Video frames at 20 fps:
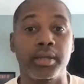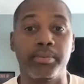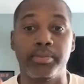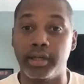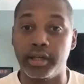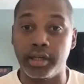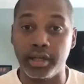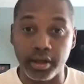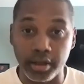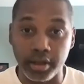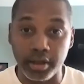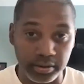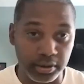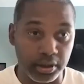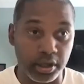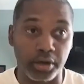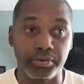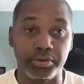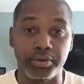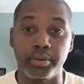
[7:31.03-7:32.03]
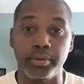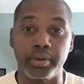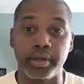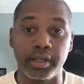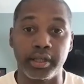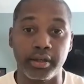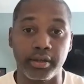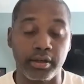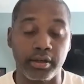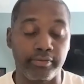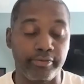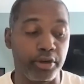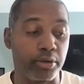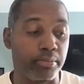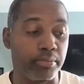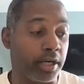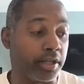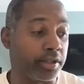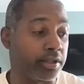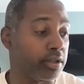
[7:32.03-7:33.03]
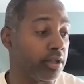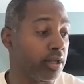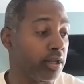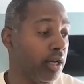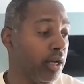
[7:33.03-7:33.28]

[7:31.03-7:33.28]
I'm going to go go do one in a few months.